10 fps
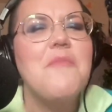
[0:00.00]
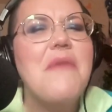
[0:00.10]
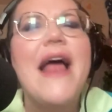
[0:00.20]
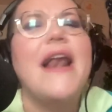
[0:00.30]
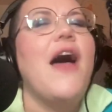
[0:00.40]

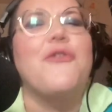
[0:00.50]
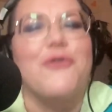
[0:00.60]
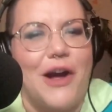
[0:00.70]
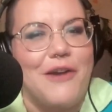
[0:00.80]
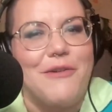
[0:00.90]
And other
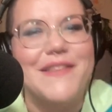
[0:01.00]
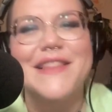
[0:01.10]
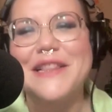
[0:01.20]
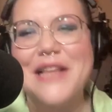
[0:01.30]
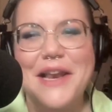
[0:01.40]
genres
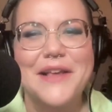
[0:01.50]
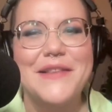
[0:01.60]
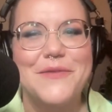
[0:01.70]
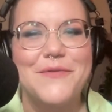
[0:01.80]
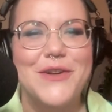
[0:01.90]
that let us
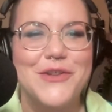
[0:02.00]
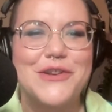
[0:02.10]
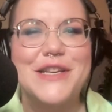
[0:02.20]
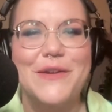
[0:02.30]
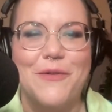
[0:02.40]

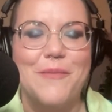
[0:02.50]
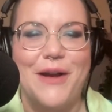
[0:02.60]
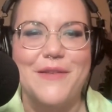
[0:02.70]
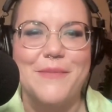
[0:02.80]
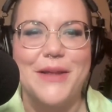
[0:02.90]
envision different
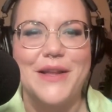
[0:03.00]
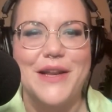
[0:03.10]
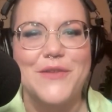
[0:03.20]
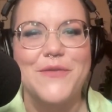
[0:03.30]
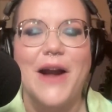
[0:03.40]

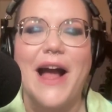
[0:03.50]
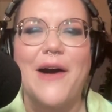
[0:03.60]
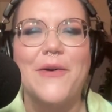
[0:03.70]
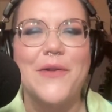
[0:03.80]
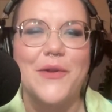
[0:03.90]
possibilities for
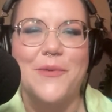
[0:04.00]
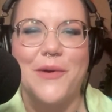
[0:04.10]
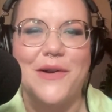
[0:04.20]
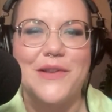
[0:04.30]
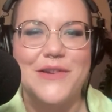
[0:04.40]
how the
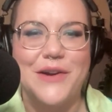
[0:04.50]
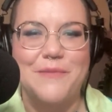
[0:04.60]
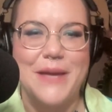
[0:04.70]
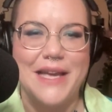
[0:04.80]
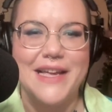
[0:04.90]
world could
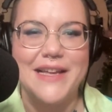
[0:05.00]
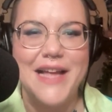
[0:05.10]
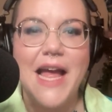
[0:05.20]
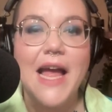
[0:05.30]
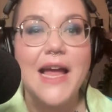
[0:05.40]
be.
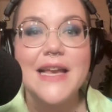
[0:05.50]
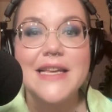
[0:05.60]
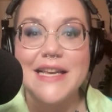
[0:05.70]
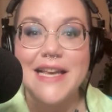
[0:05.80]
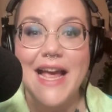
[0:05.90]

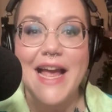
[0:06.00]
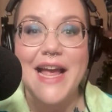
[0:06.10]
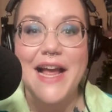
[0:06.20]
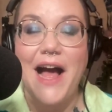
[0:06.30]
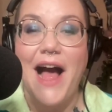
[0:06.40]

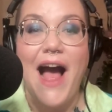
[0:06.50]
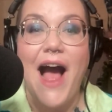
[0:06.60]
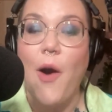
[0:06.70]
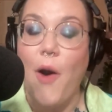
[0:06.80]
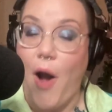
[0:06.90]
Today,
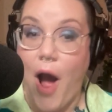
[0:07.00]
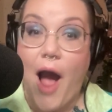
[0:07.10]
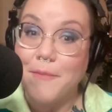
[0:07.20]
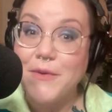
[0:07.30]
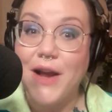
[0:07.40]

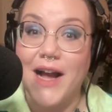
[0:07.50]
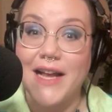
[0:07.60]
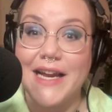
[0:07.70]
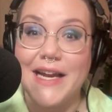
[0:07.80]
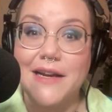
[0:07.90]
I'm
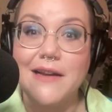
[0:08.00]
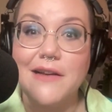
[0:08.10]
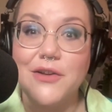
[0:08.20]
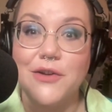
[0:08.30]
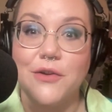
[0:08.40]
talking
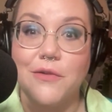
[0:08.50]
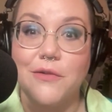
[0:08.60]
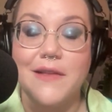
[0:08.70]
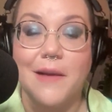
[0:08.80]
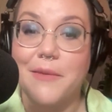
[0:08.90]

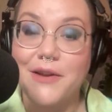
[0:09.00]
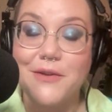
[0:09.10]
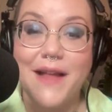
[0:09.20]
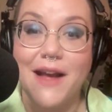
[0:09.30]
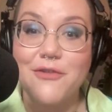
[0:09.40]
to somebody
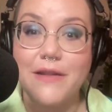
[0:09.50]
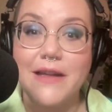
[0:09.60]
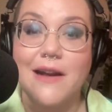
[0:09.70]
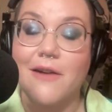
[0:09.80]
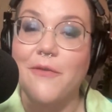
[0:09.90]
who's
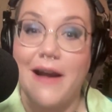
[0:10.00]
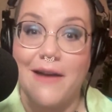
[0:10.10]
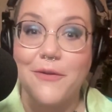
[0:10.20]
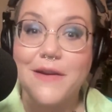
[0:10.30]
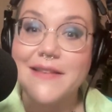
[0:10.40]
actually here for
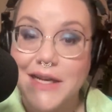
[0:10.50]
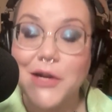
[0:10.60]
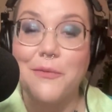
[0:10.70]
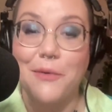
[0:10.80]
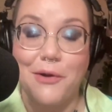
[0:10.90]
every
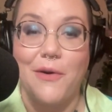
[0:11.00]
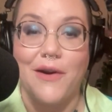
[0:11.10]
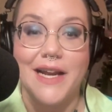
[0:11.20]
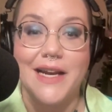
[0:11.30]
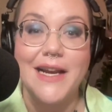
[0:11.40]
single
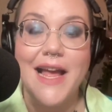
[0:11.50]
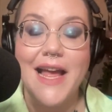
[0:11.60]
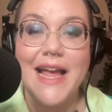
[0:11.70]
recording.